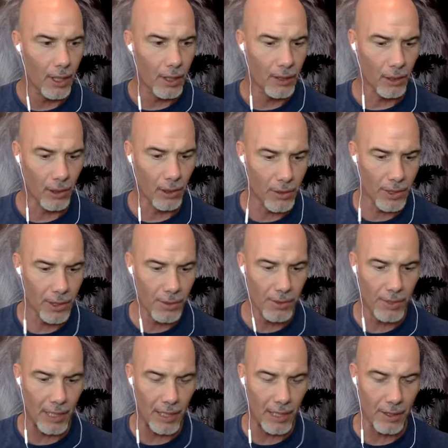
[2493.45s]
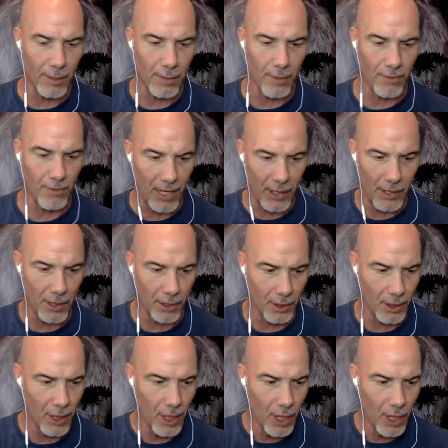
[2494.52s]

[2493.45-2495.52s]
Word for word: the longer you stay in this profession,